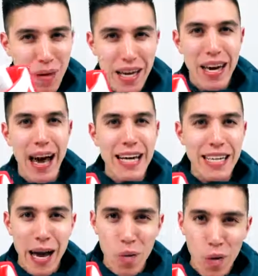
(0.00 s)
media
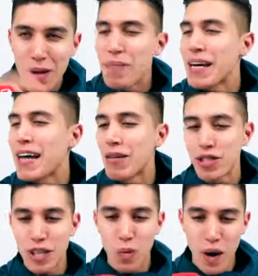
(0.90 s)
as I will be
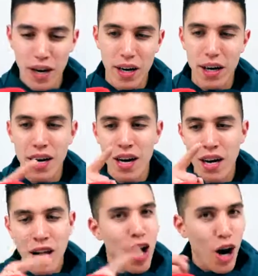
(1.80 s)
announcing the winner
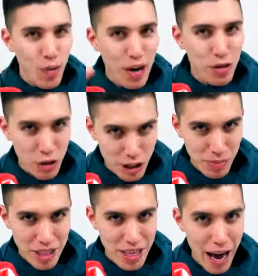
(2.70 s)
around
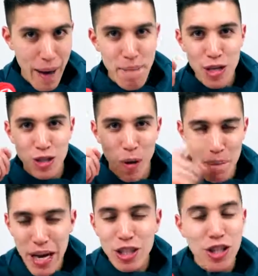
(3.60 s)
Christmas time, so
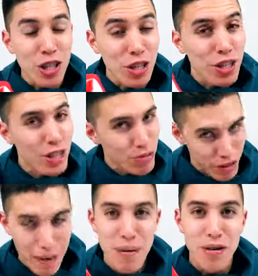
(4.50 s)
make sure you
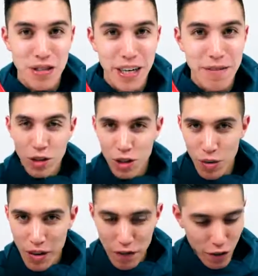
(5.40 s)
stay posted.
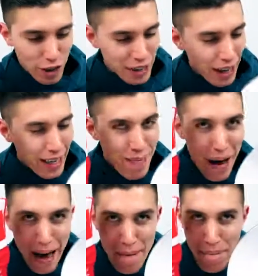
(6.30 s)
So the first item,
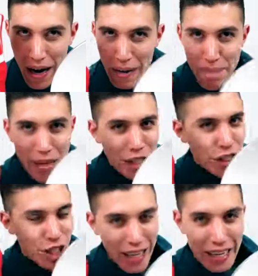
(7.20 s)
I might be
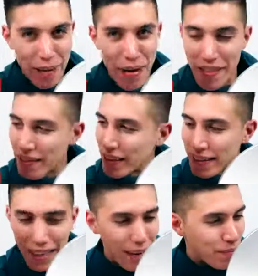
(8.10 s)
cheating a bit. They
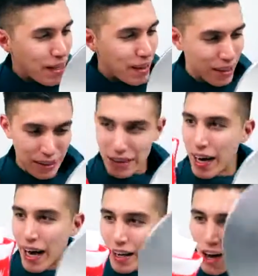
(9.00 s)
sent me this
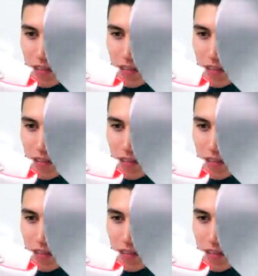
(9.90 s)
guy, and